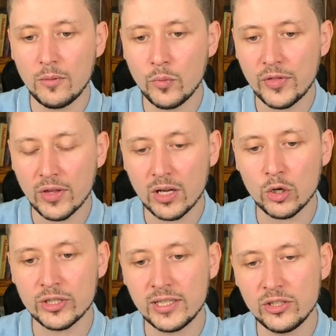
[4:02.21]
with a
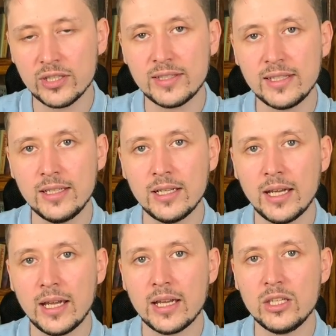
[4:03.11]
contingency,
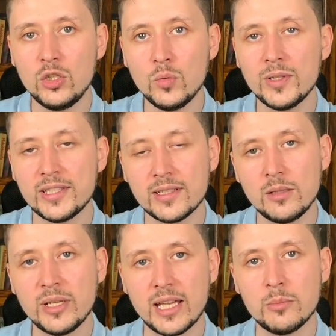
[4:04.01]
you will still
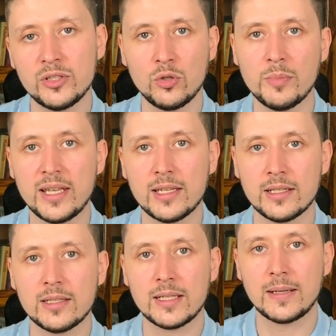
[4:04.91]
be able to make
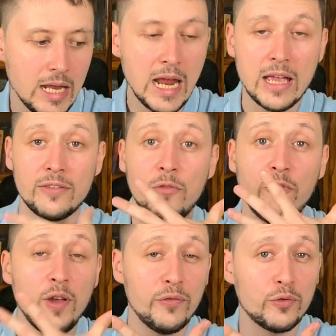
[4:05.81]
it. The
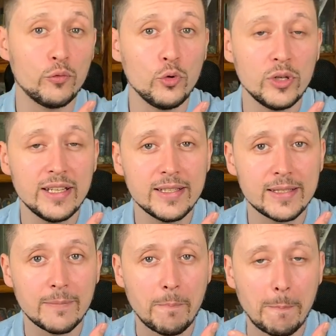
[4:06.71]
fifth rule
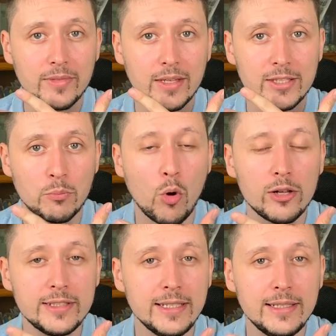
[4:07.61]
is,
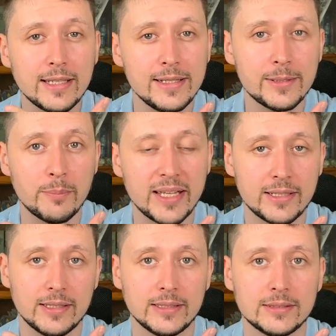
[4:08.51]
small details
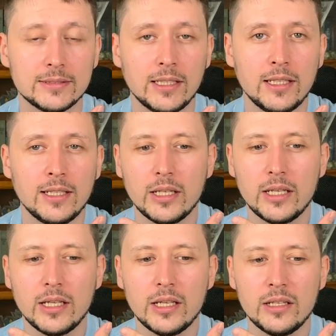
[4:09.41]
matter.
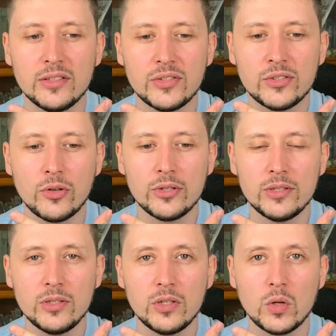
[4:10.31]
In a
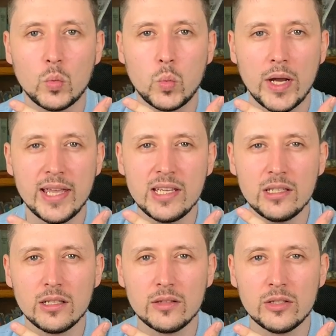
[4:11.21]
certain
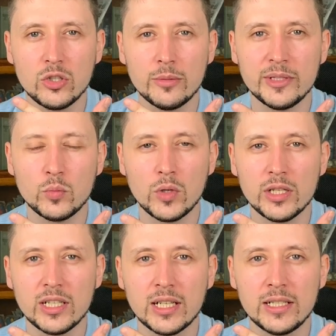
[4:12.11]
way, the German
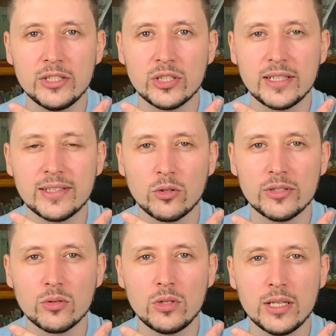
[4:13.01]
work culture is
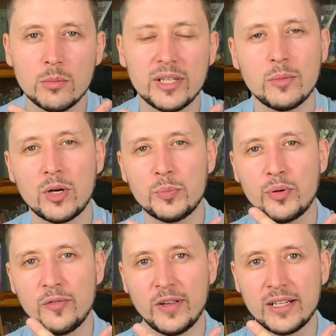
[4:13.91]
also a little bit about
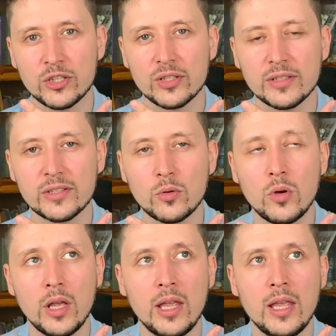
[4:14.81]
perfection.
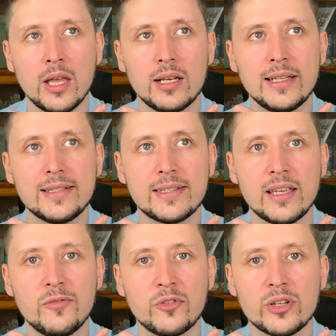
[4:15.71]
So let's say,
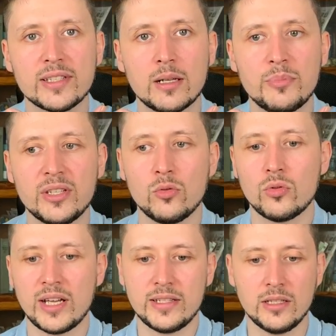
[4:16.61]
for example, you
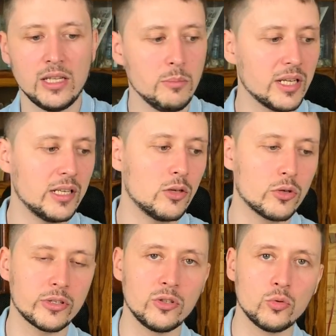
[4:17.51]
write an email
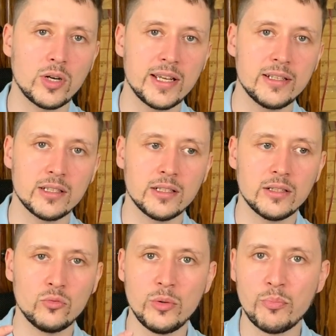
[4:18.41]
or you write a
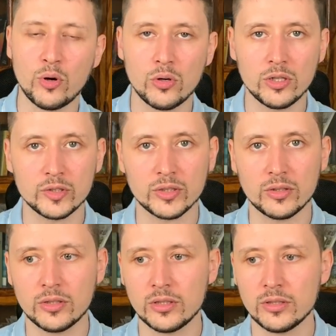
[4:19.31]
report
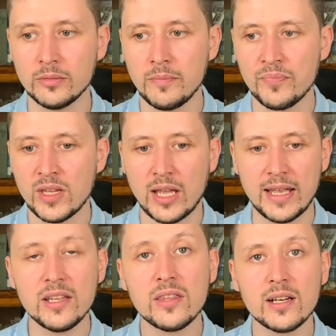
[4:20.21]
or
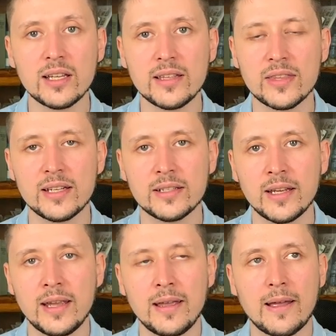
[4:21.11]
anything like that.
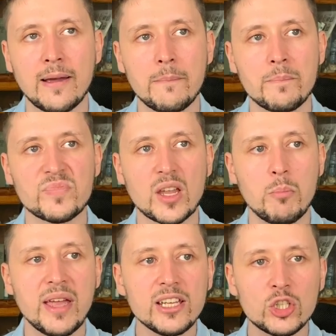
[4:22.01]

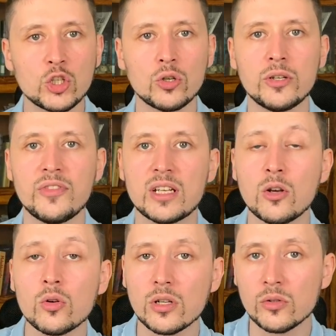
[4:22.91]
Make sure that
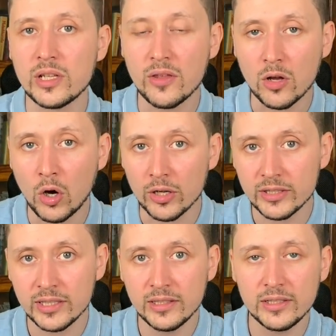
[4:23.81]
not only the
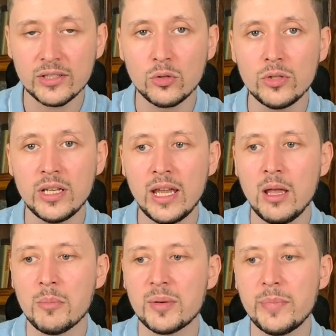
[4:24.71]
content is good,
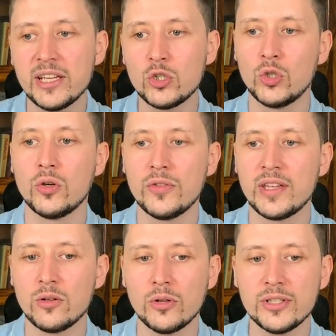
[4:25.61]
but make sure
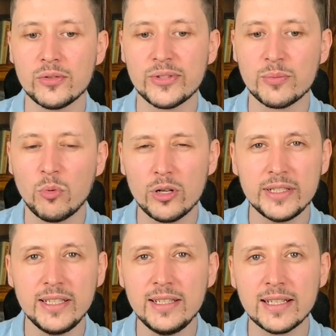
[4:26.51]
that also small
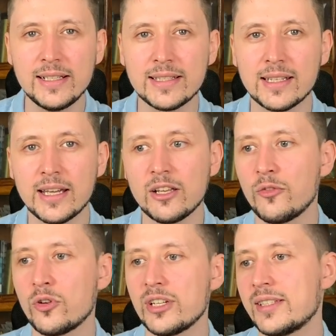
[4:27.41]
details, like,
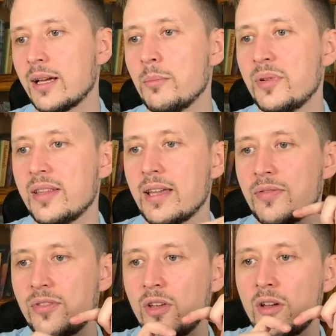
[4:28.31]
for example,
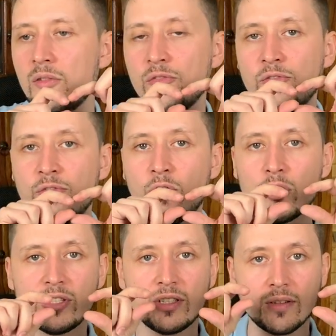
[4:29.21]
that the
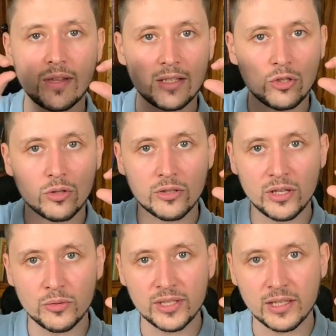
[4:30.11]
font that you are
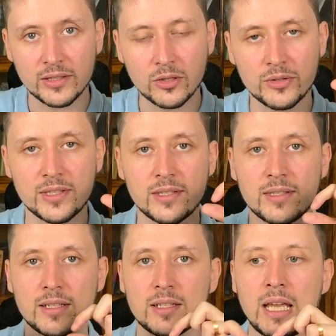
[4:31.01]
using is
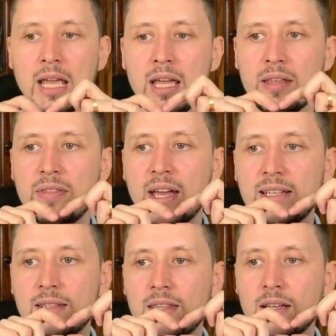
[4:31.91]
consistent,
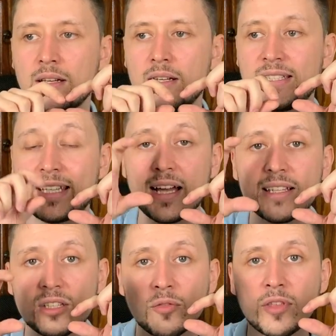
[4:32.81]
that the
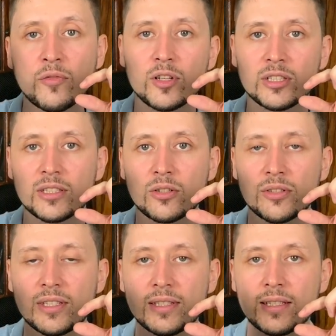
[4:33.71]
size of the font is
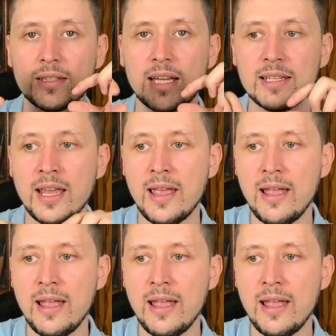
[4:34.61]
consistent, that